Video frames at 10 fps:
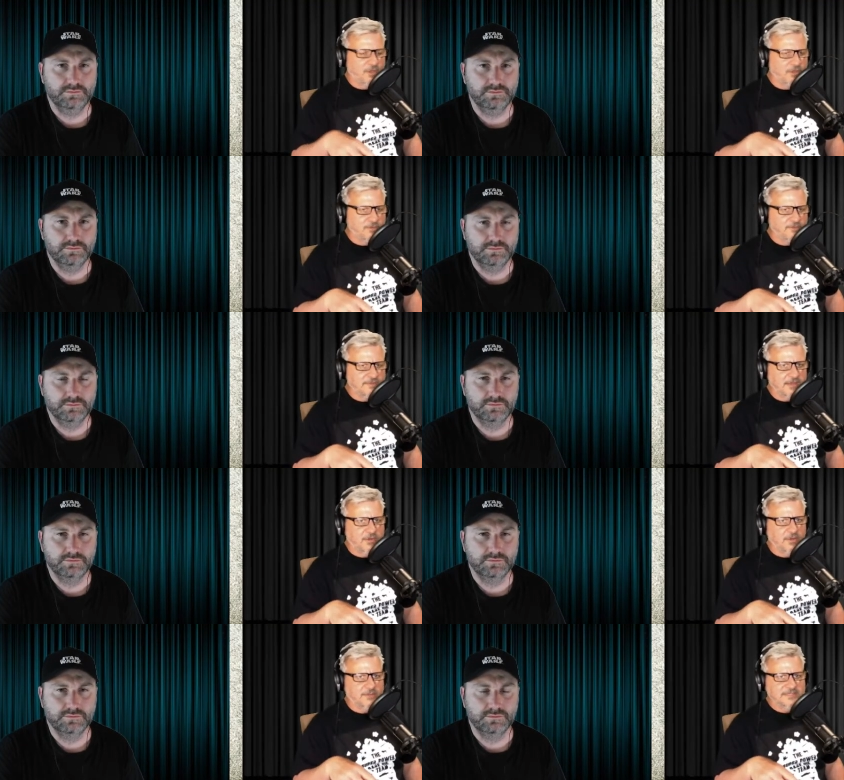Speaker 1: owns that
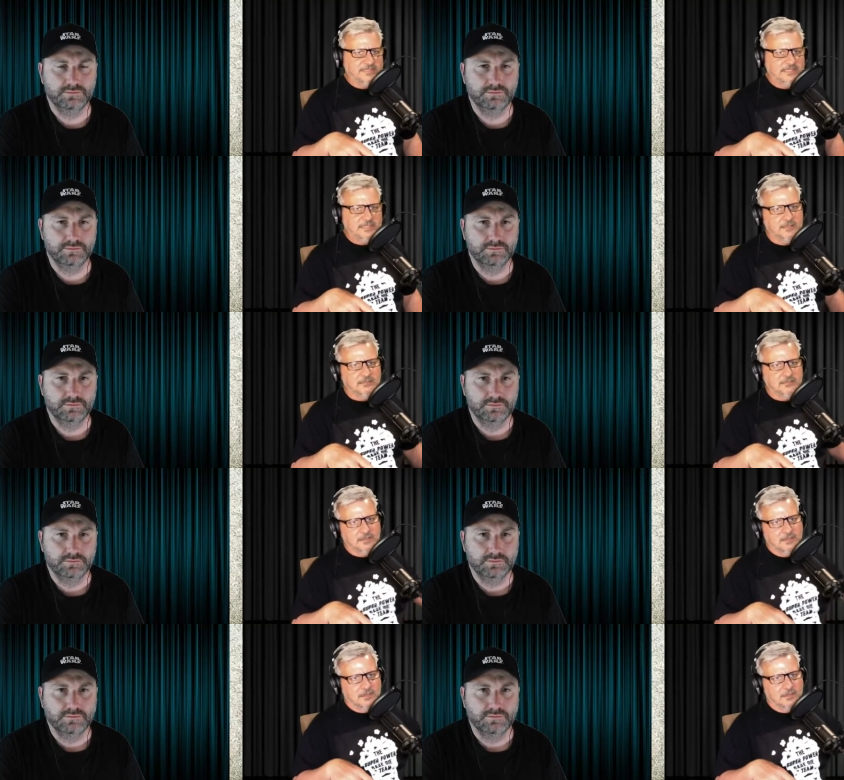crime syndicate
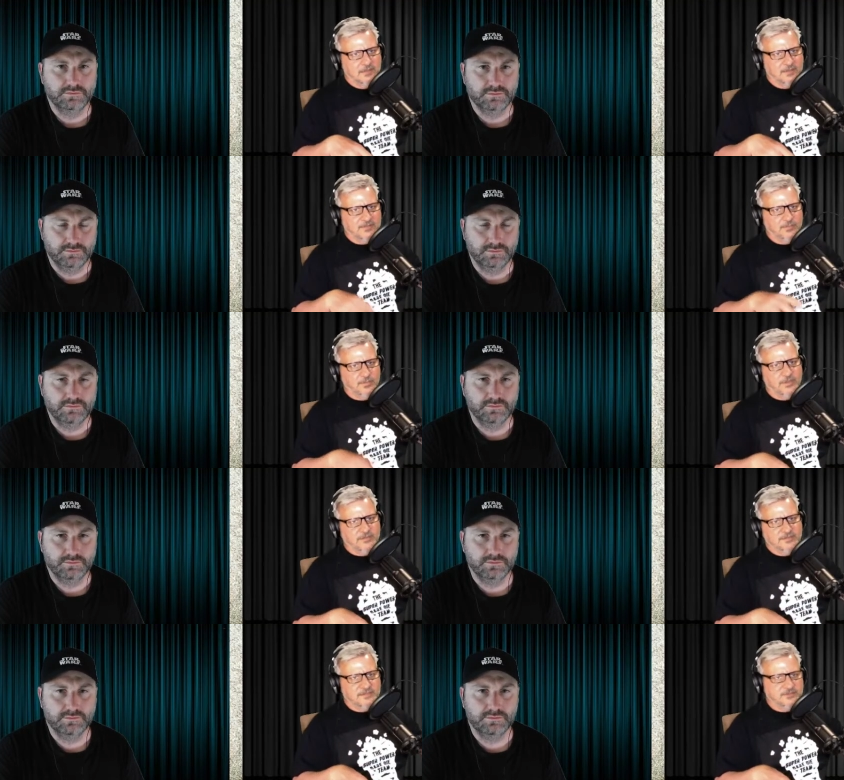as the
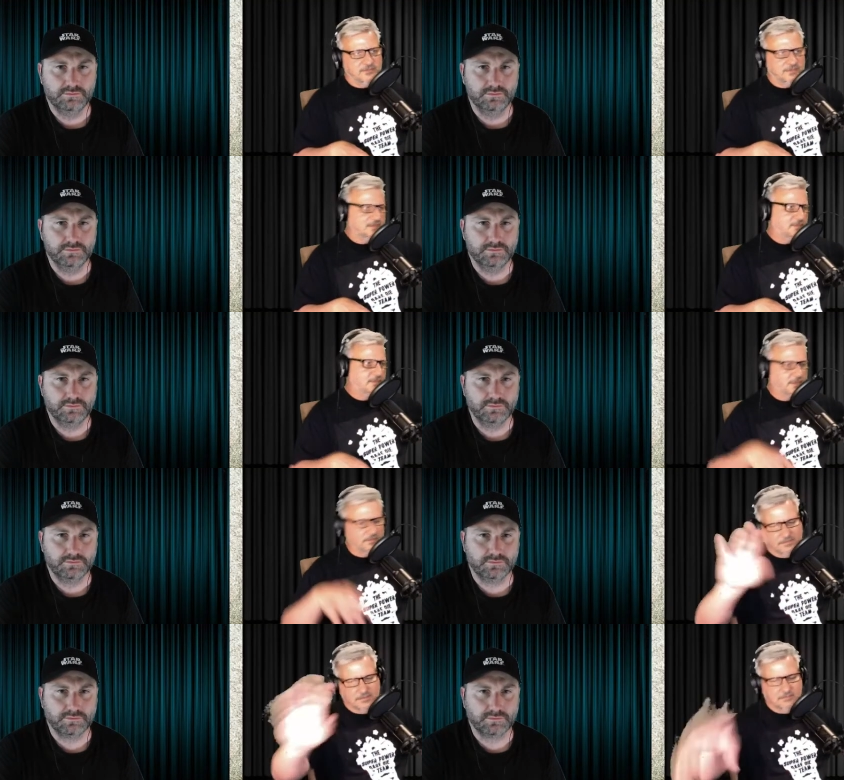workers' district, someone
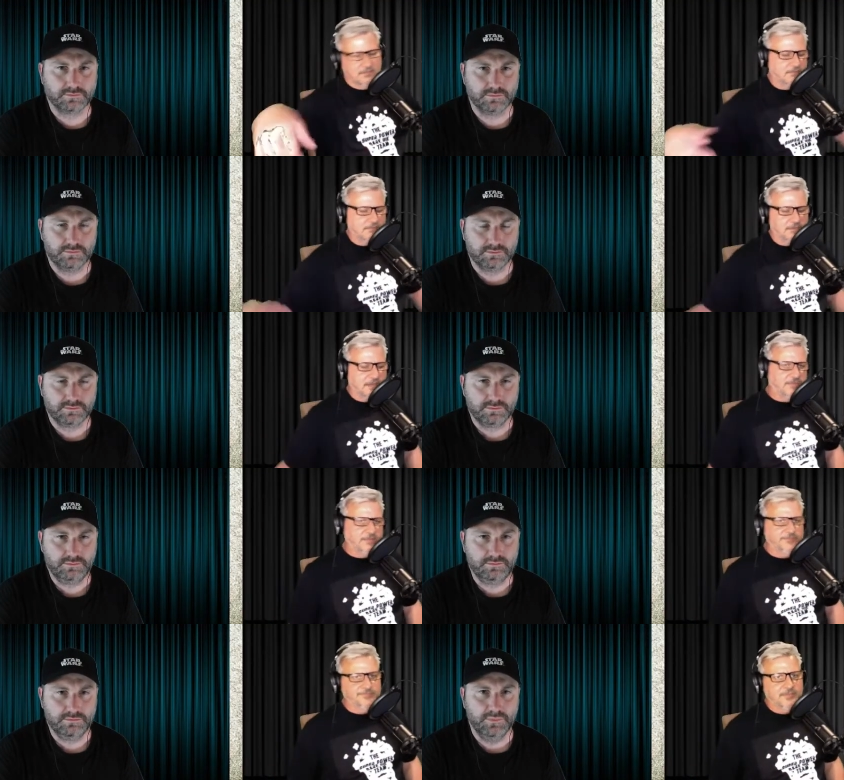else the
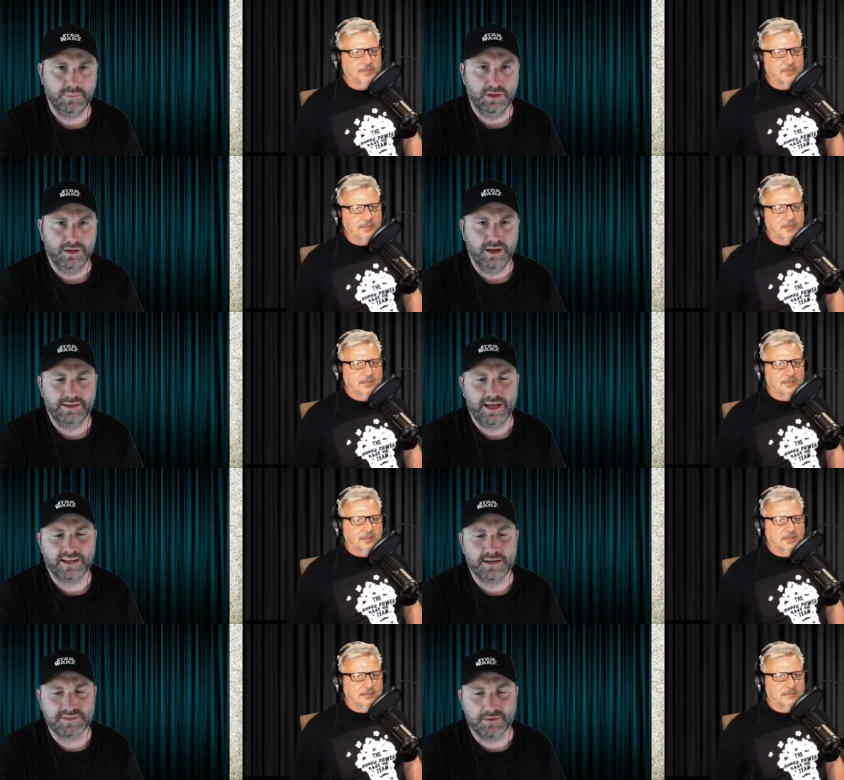whatever.
Speaker 2: And that
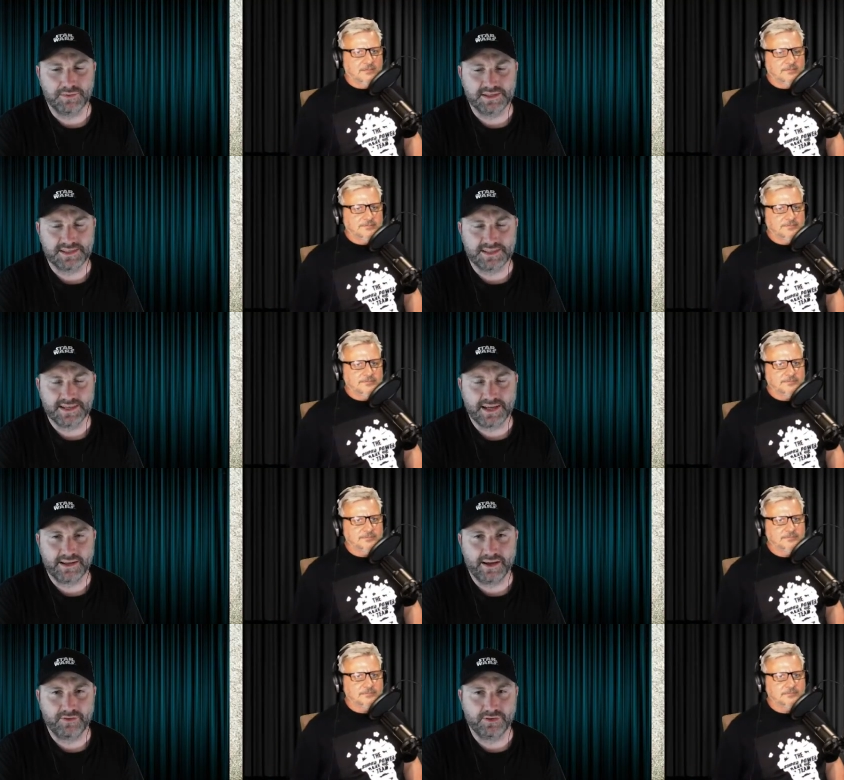comes up because they say
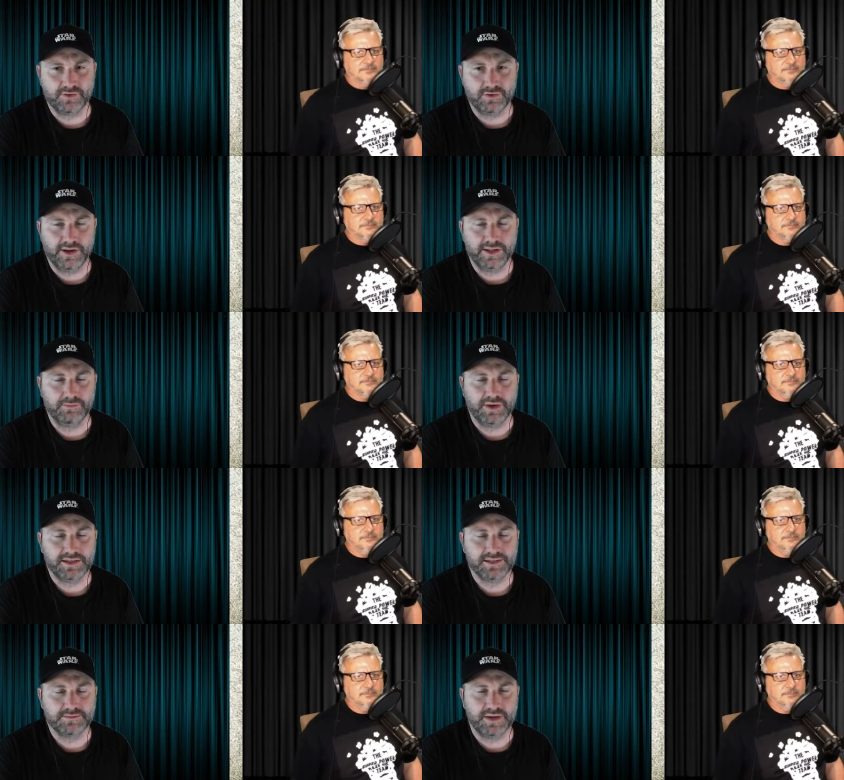they haven't got any
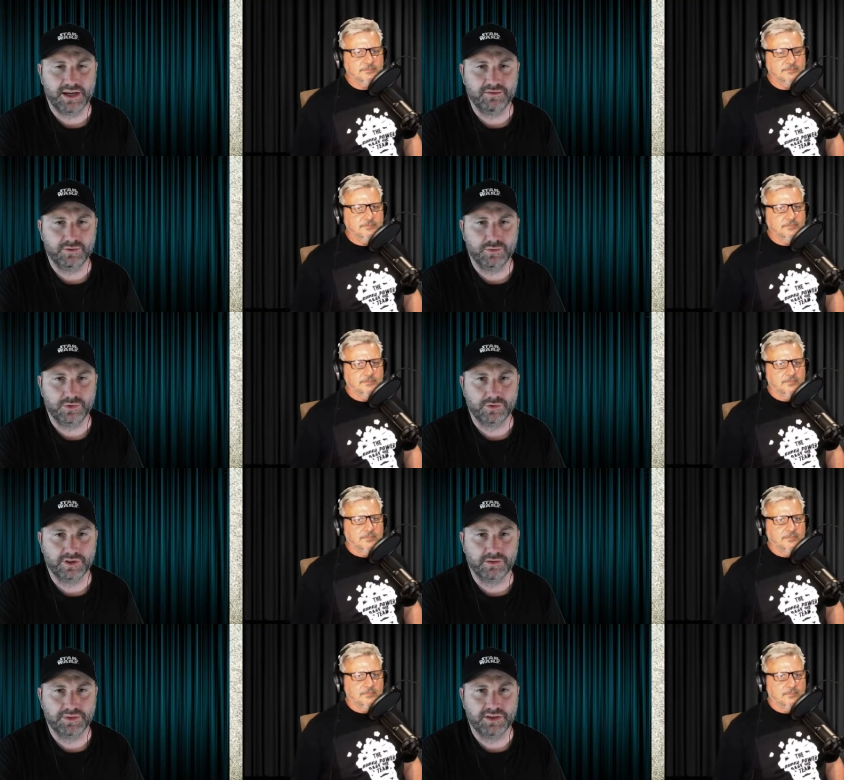money to pay for water,
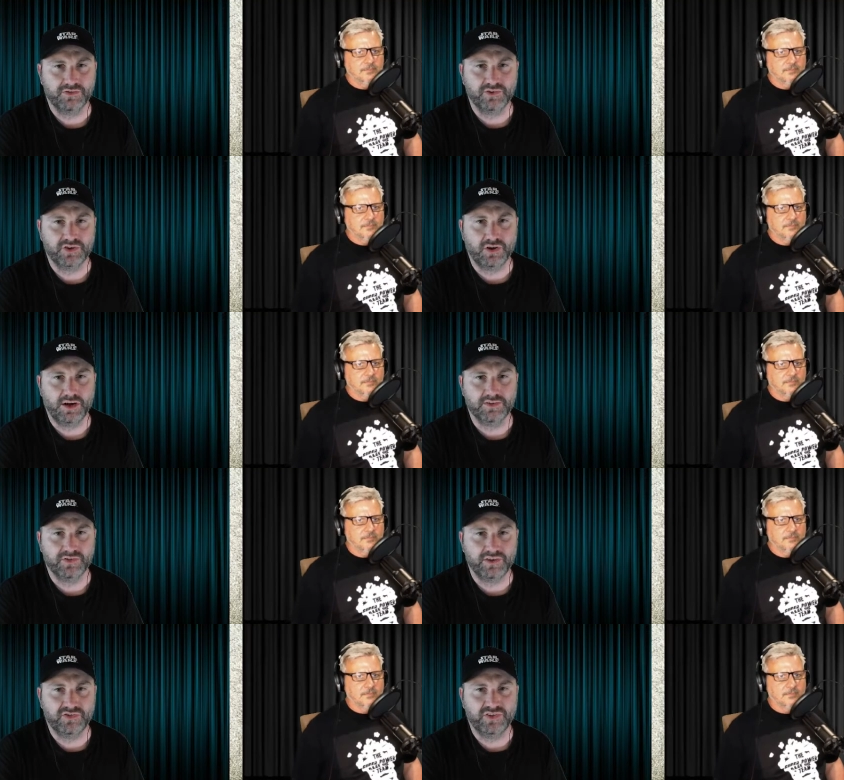and because the guys
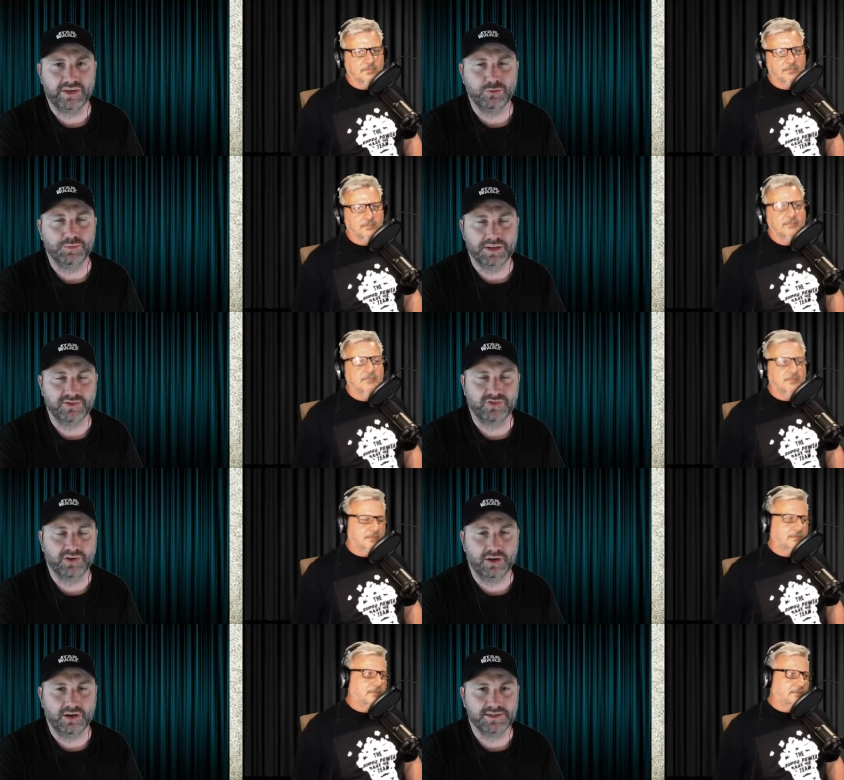they steal because the
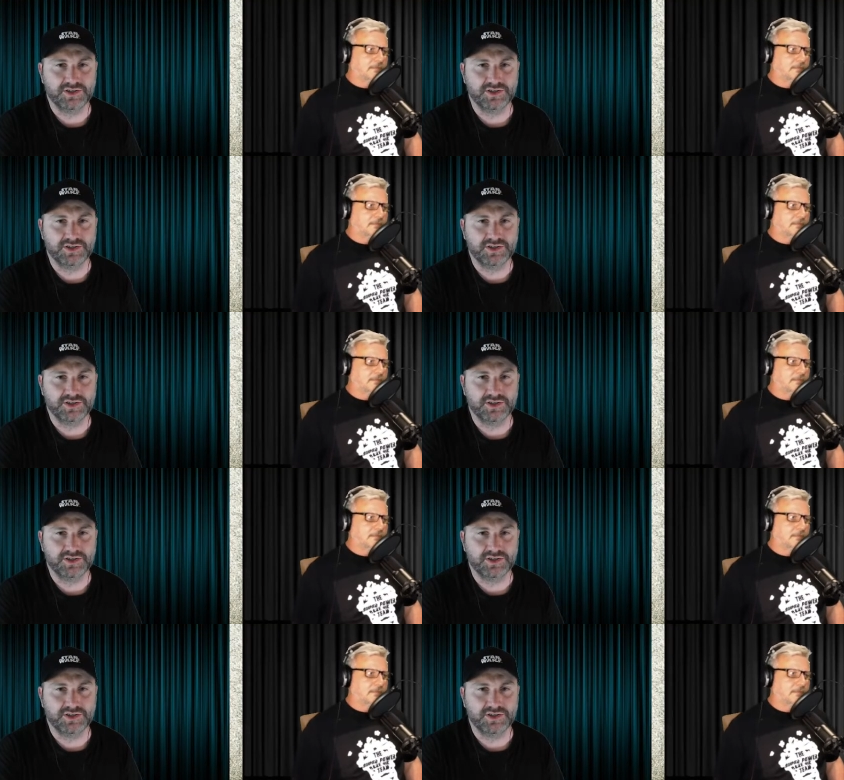guys